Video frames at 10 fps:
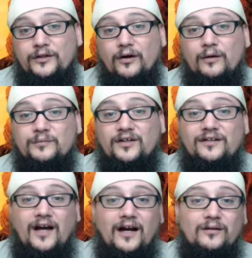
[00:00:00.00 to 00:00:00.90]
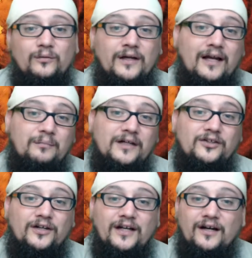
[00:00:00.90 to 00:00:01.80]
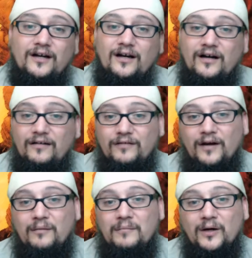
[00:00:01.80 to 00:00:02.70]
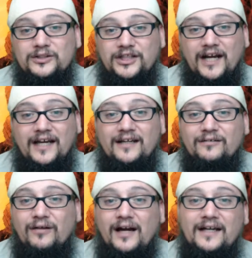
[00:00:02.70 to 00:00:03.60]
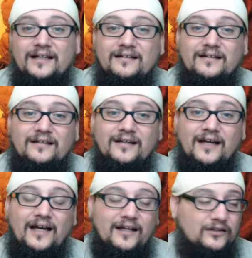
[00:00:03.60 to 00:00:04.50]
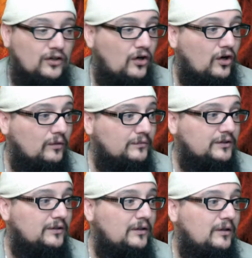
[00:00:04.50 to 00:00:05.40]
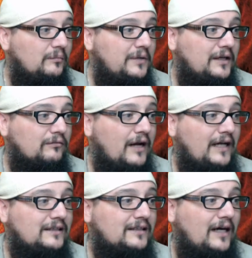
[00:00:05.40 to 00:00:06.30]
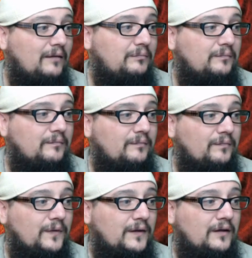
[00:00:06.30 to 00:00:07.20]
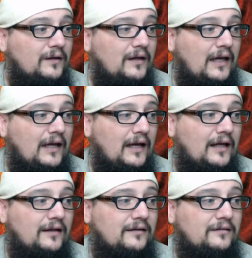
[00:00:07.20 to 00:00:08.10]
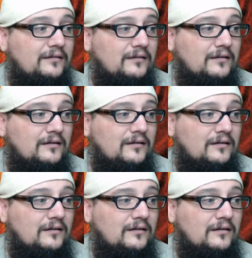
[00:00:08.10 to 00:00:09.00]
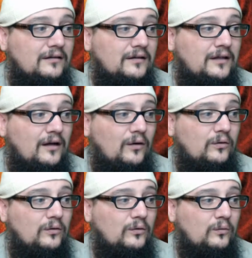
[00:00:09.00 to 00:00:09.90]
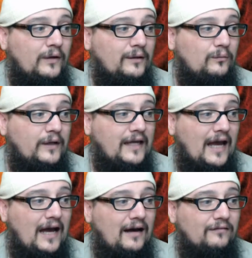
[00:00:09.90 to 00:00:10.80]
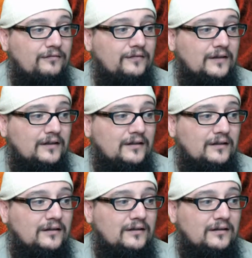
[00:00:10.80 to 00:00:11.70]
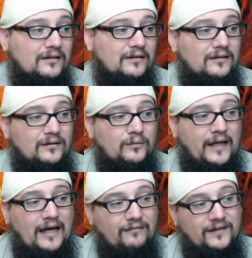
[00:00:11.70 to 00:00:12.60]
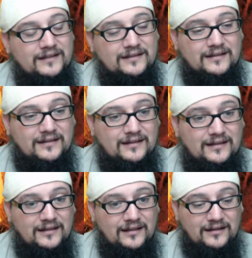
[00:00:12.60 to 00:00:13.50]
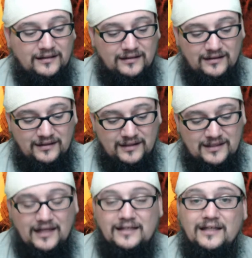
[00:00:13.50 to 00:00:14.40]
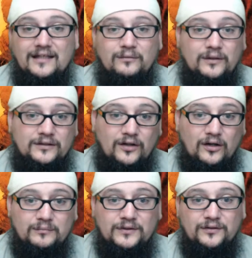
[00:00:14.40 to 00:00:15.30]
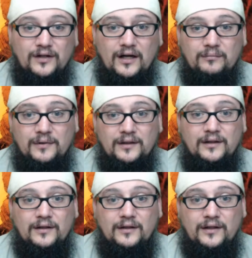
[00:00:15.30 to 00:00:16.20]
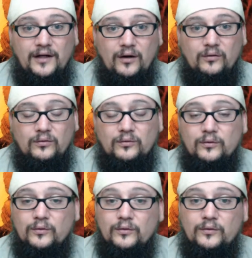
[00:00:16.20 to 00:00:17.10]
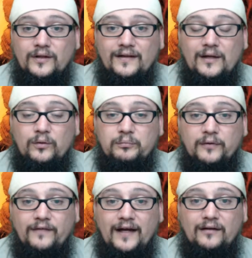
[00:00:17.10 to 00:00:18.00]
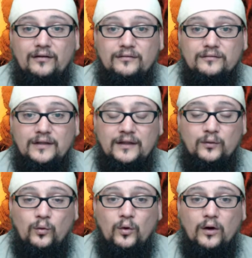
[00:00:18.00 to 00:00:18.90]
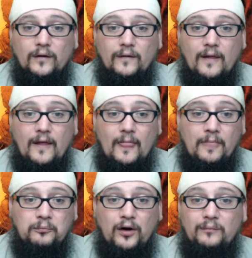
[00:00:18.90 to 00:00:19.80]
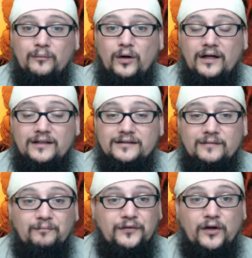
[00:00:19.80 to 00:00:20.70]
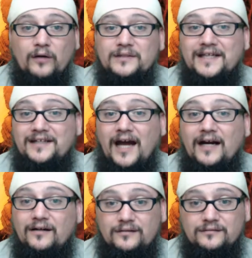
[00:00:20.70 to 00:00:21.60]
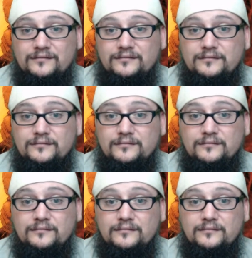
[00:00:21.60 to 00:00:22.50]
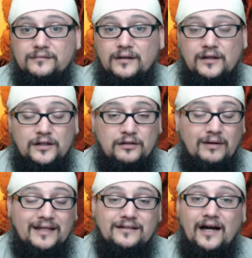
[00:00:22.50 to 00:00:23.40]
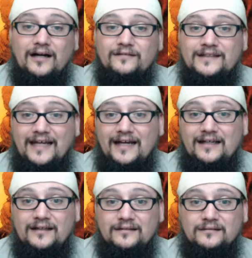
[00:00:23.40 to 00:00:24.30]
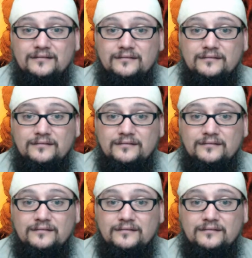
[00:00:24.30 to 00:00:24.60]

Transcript: when your arms get tired. We got a picture here of Moshe, right? And his arms being raised up. And, you know, we, we have we have this uh, this idea that when his arms are up, you know, then they would prevail in the war. The problem was your arms get tired. You might get tired of standing